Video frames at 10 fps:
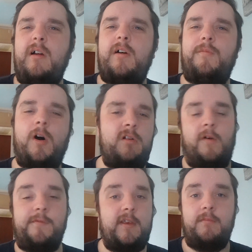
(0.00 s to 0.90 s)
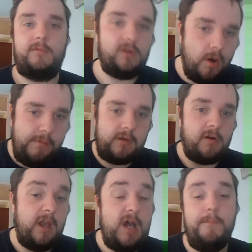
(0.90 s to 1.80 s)
One, obviously, comment
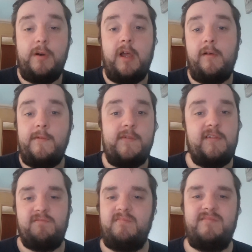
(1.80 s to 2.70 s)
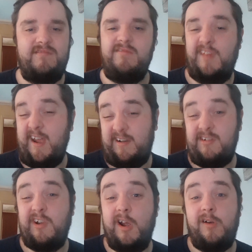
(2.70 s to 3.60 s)
below if you
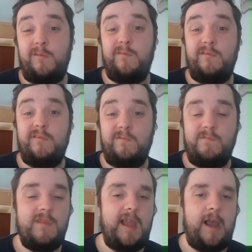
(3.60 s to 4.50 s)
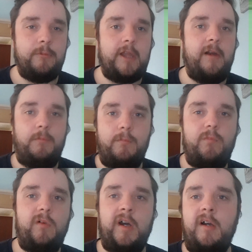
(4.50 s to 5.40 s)
know how that
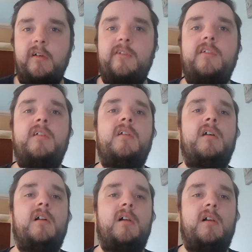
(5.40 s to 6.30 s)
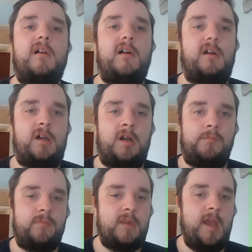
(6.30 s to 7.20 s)
works.
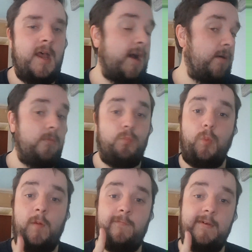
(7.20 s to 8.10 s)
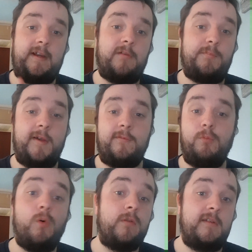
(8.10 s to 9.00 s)
Um, One thing I must
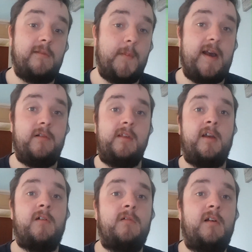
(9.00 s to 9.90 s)
warn you about though,